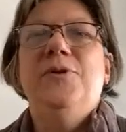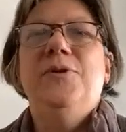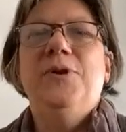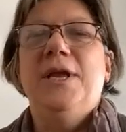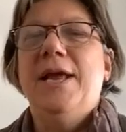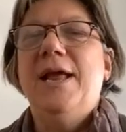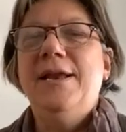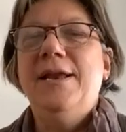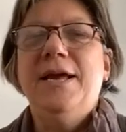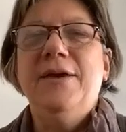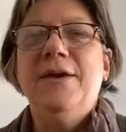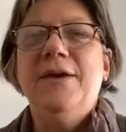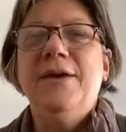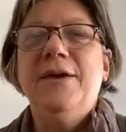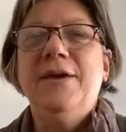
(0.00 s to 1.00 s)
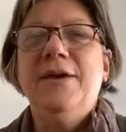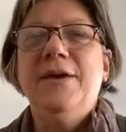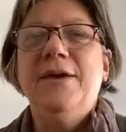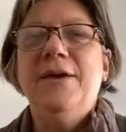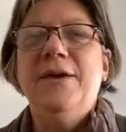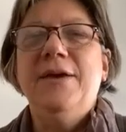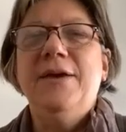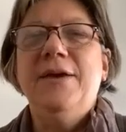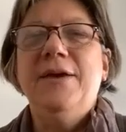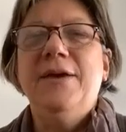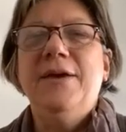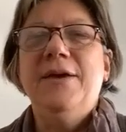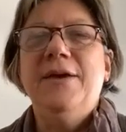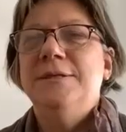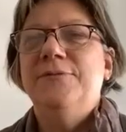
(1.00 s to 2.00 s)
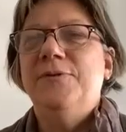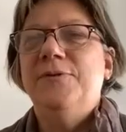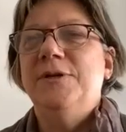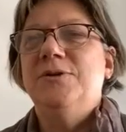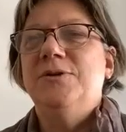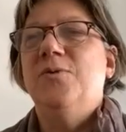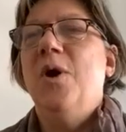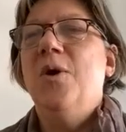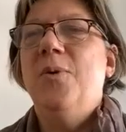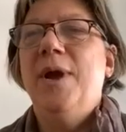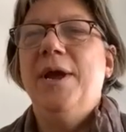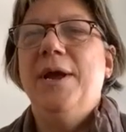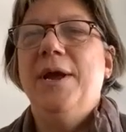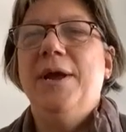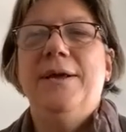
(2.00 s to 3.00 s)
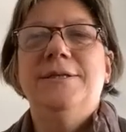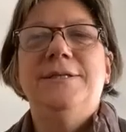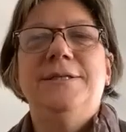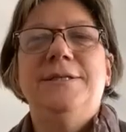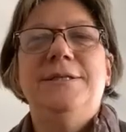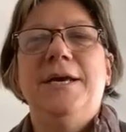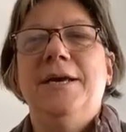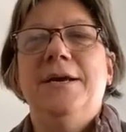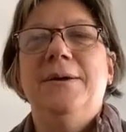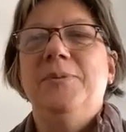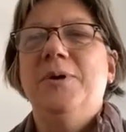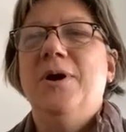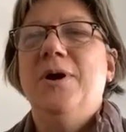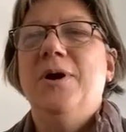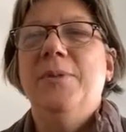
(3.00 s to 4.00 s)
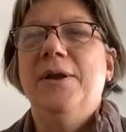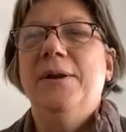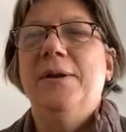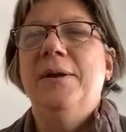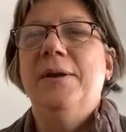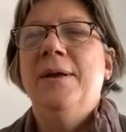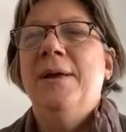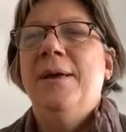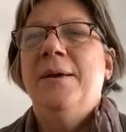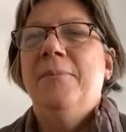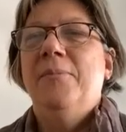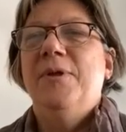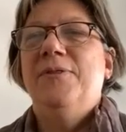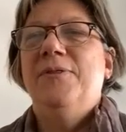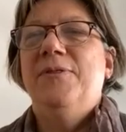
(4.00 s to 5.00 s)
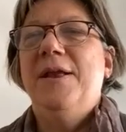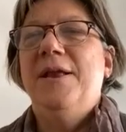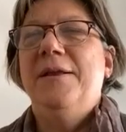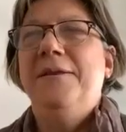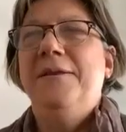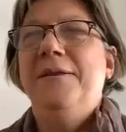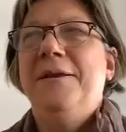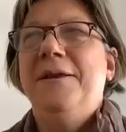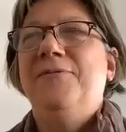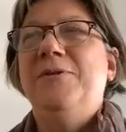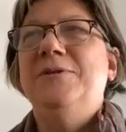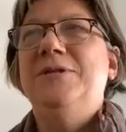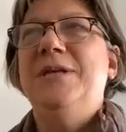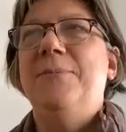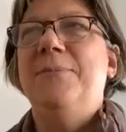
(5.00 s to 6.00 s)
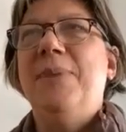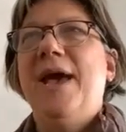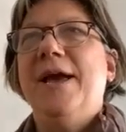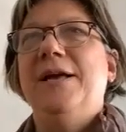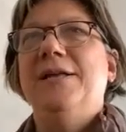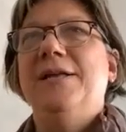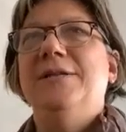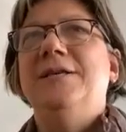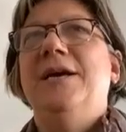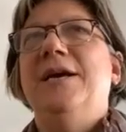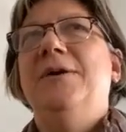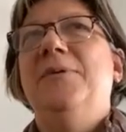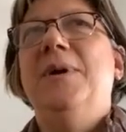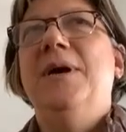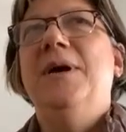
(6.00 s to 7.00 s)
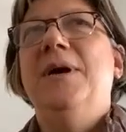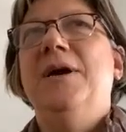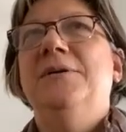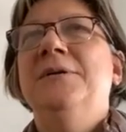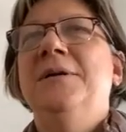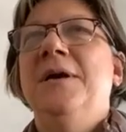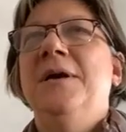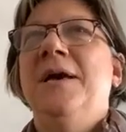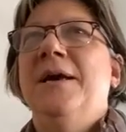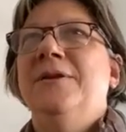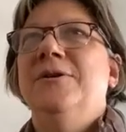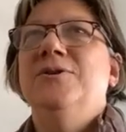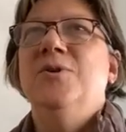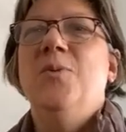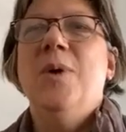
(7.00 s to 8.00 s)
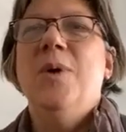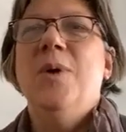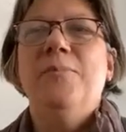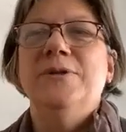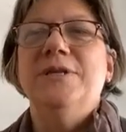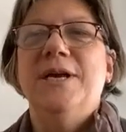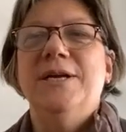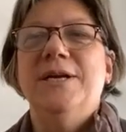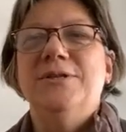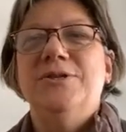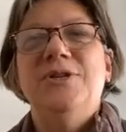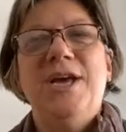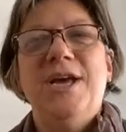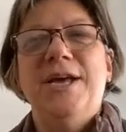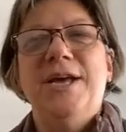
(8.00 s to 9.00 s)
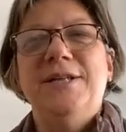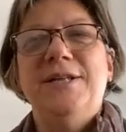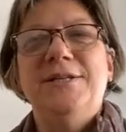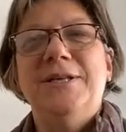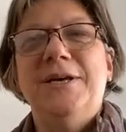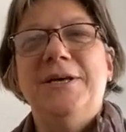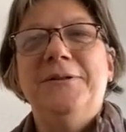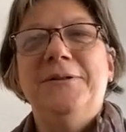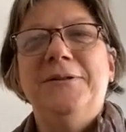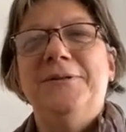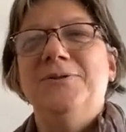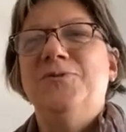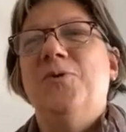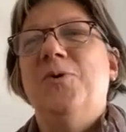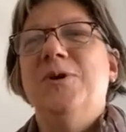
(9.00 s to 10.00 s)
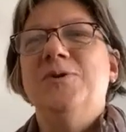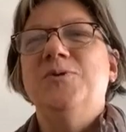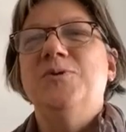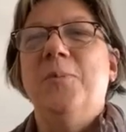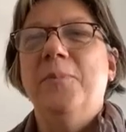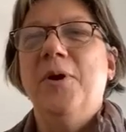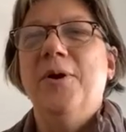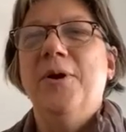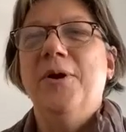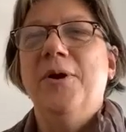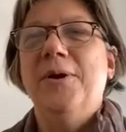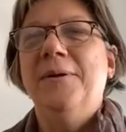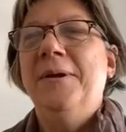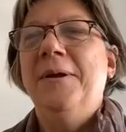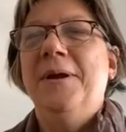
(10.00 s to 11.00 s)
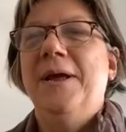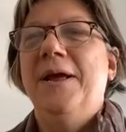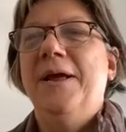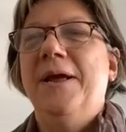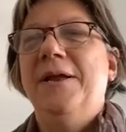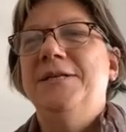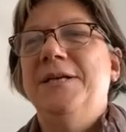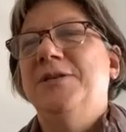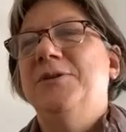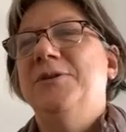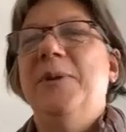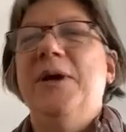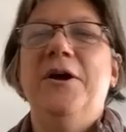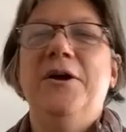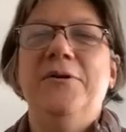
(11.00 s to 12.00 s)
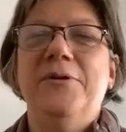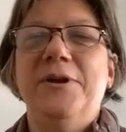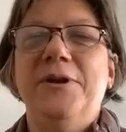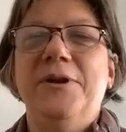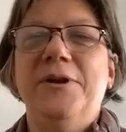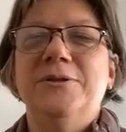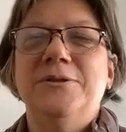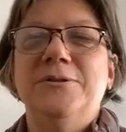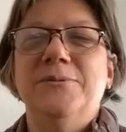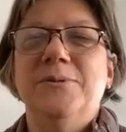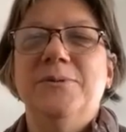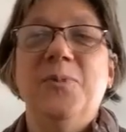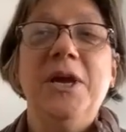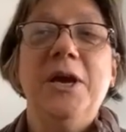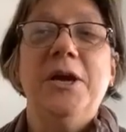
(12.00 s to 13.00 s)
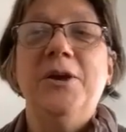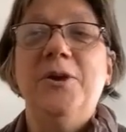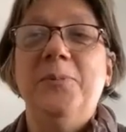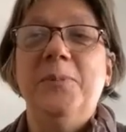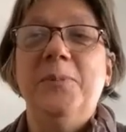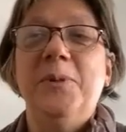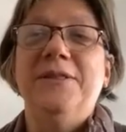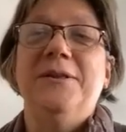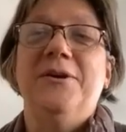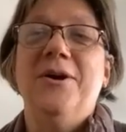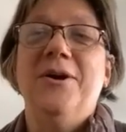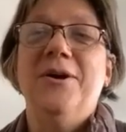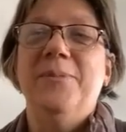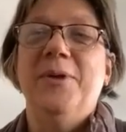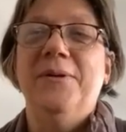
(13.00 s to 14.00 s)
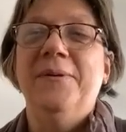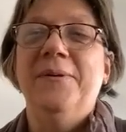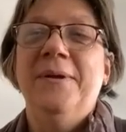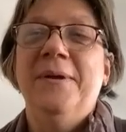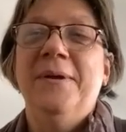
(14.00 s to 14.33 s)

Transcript: you look at any given forest, if it's growing, it's taking up carbon. But then if you step back and say, well, there's a 1% chance that this forest will burn, and it takes about 100 years to reaccumulate the carbon.